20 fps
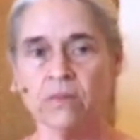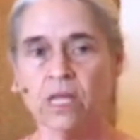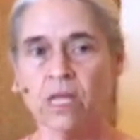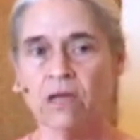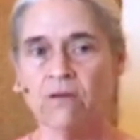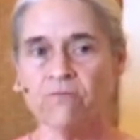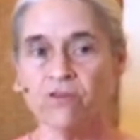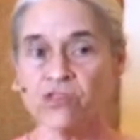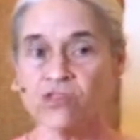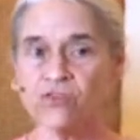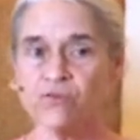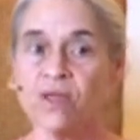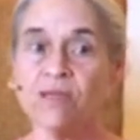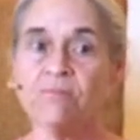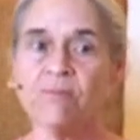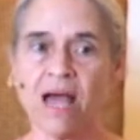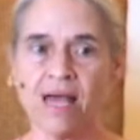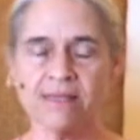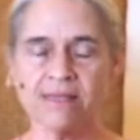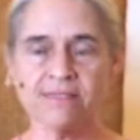for three
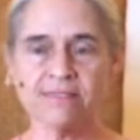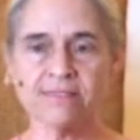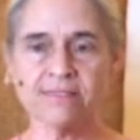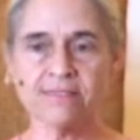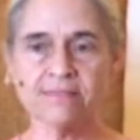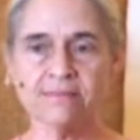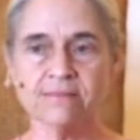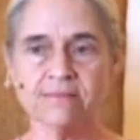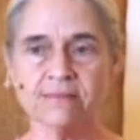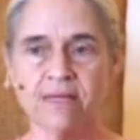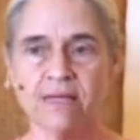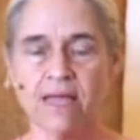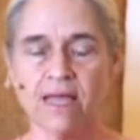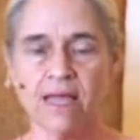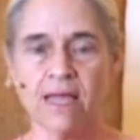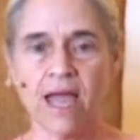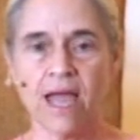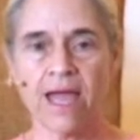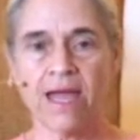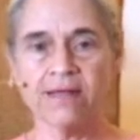months.
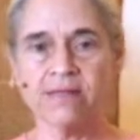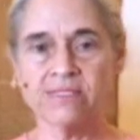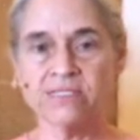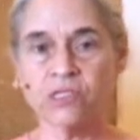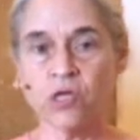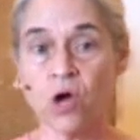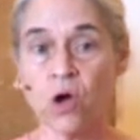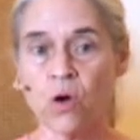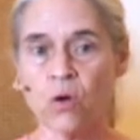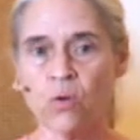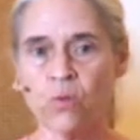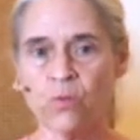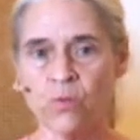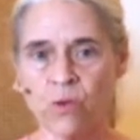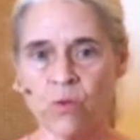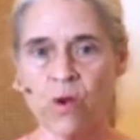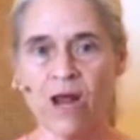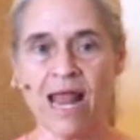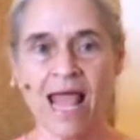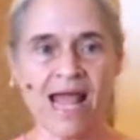And so we
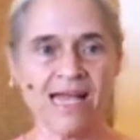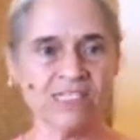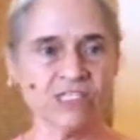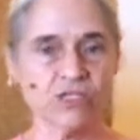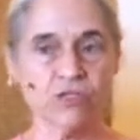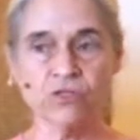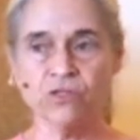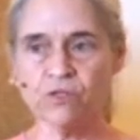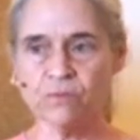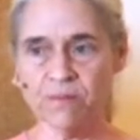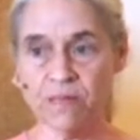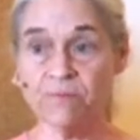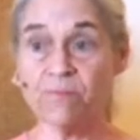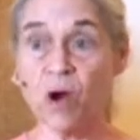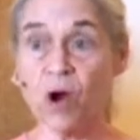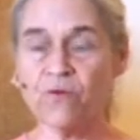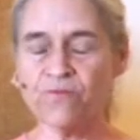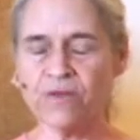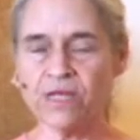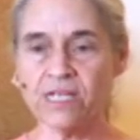want to ask you, you'd be
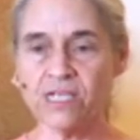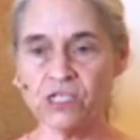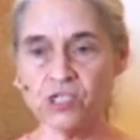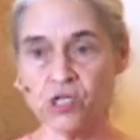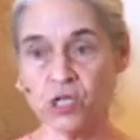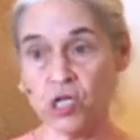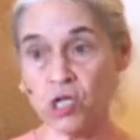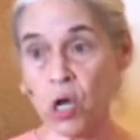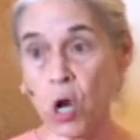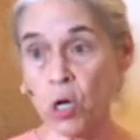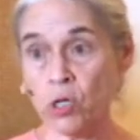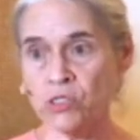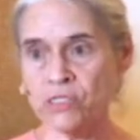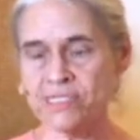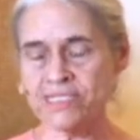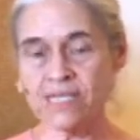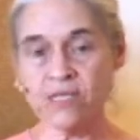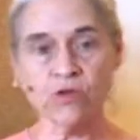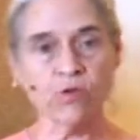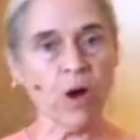perfect because you're a
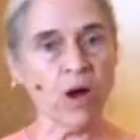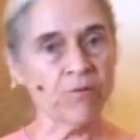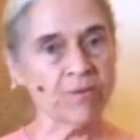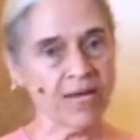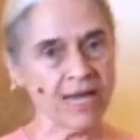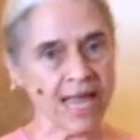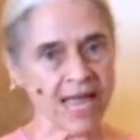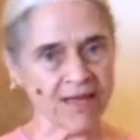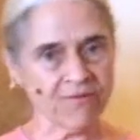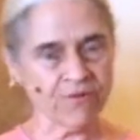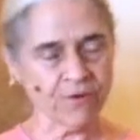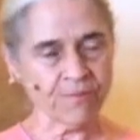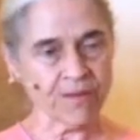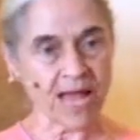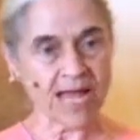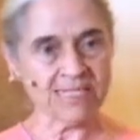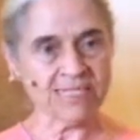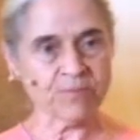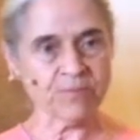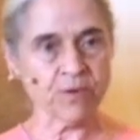nurse and you already have your
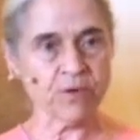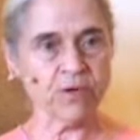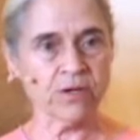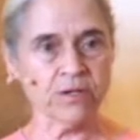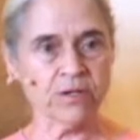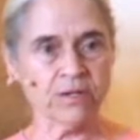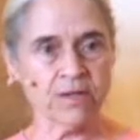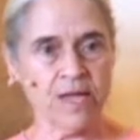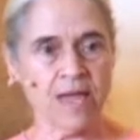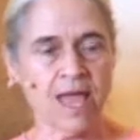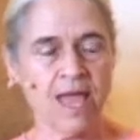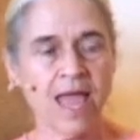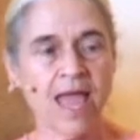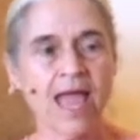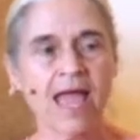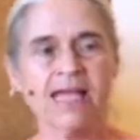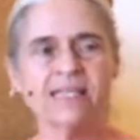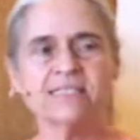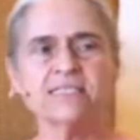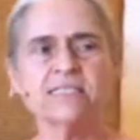passport.
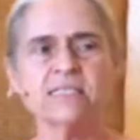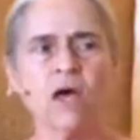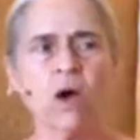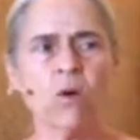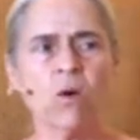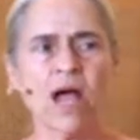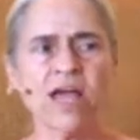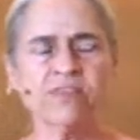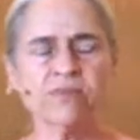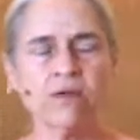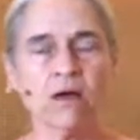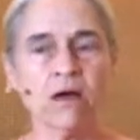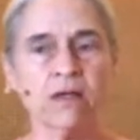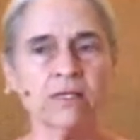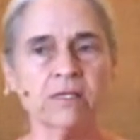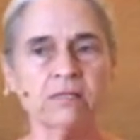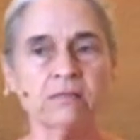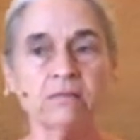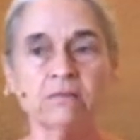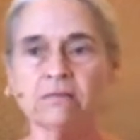And so I thought,
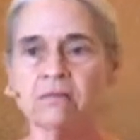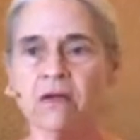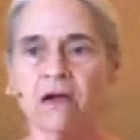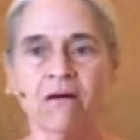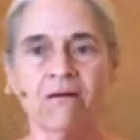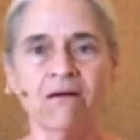no,